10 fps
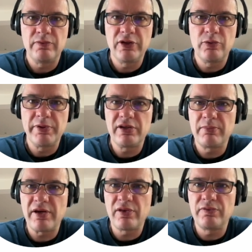We compare
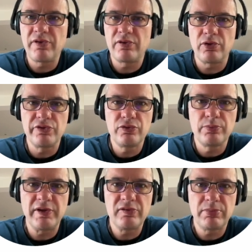the method with a
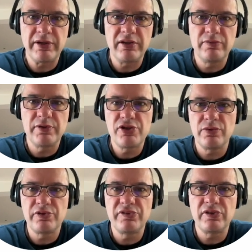ROS2-based planner
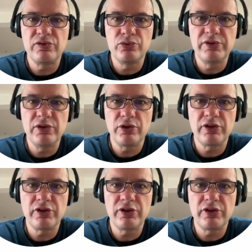which uses a 2D